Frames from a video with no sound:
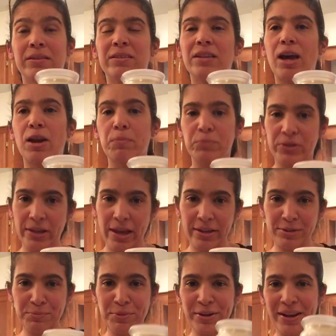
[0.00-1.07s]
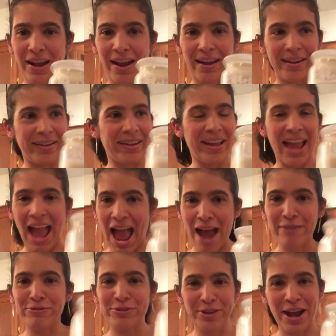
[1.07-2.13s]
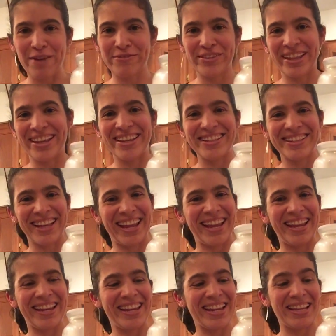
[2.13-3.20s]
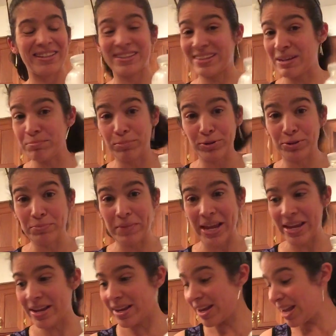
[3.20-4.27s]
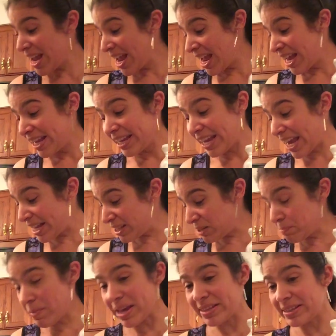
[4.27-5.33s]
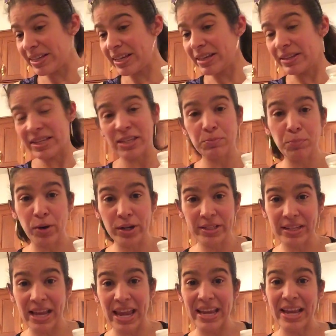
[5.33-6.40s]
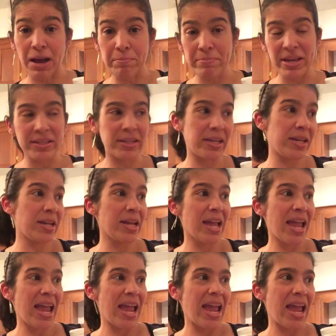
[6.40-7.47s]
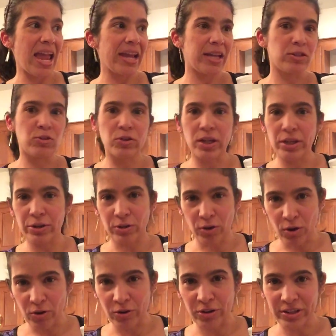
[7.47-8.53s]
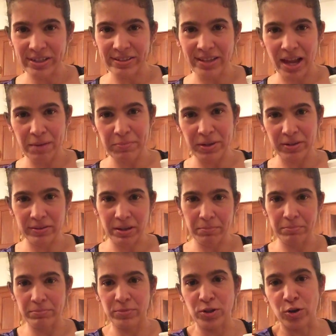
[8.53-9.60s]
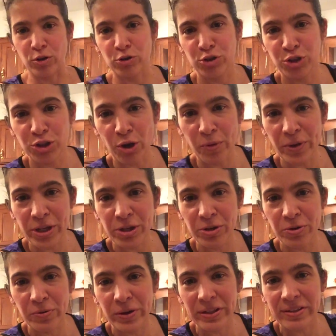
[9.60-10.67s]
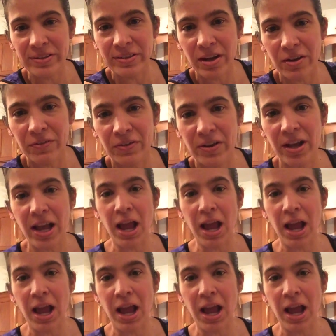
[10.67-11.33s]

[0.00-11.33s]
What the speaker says: not obsessed, but I have to have this, and it's simple to make. It's messy. This part it got messy, and it took a little longer this time because I'm, showing you and stuff.